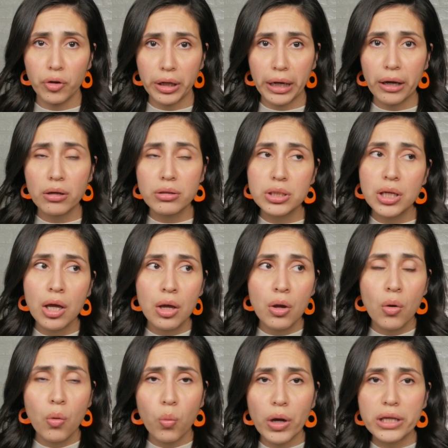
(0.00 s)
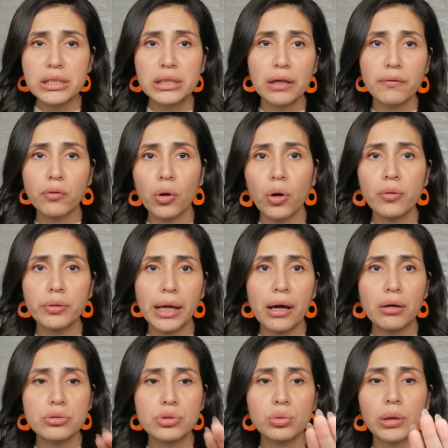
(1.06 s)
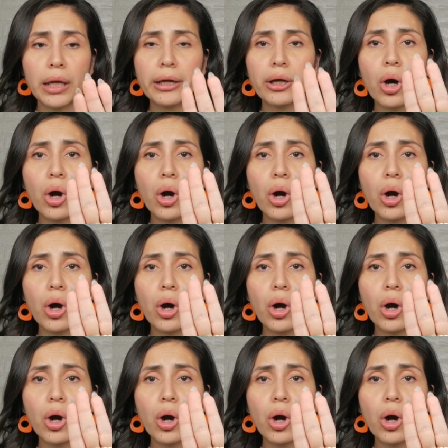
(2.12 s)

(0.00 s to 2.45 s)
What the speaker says: nails. Once they've grown out to like